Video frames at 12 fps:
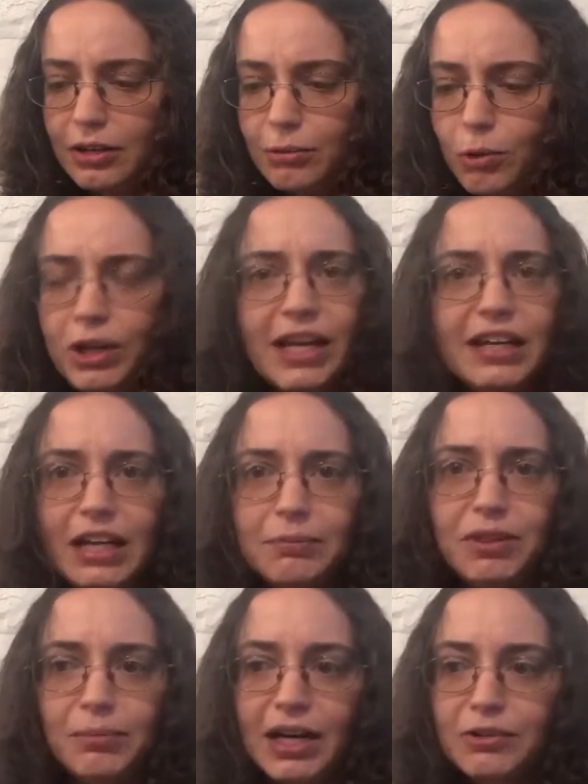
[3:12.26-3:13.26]
what I named
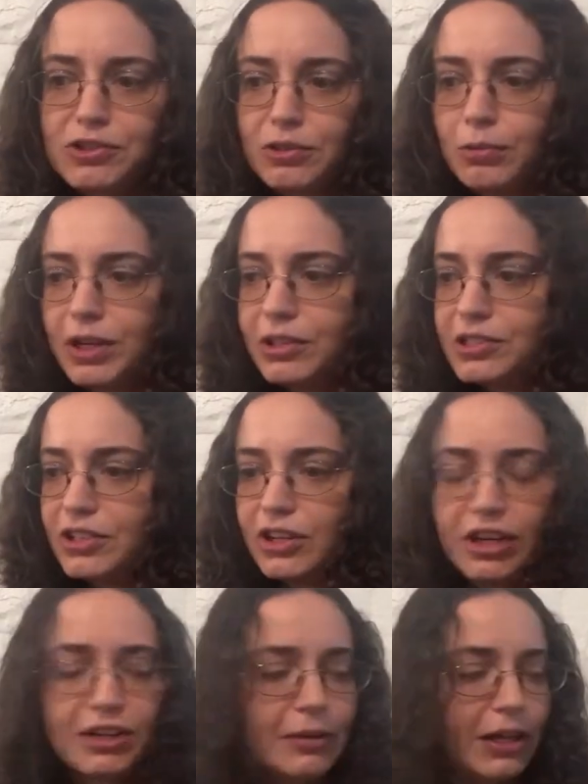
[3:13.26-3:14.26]
the mouse or where it's
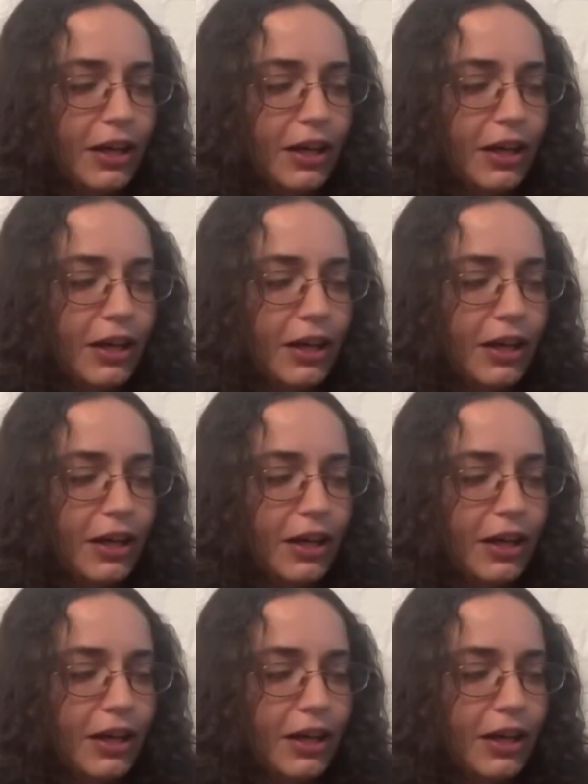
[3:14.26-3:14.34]
gone.